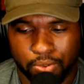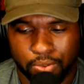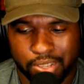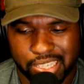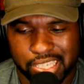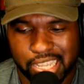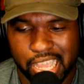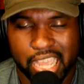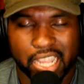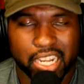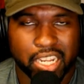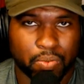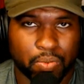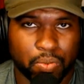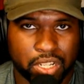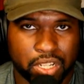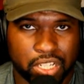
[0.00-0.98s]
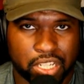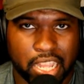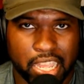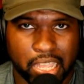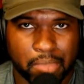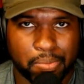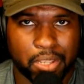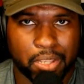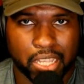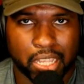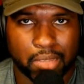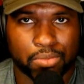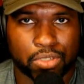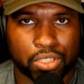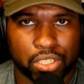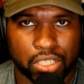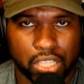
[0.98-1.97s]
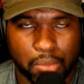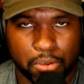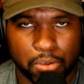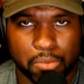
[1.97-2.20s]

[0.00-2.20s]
exactly which day it becomes summer,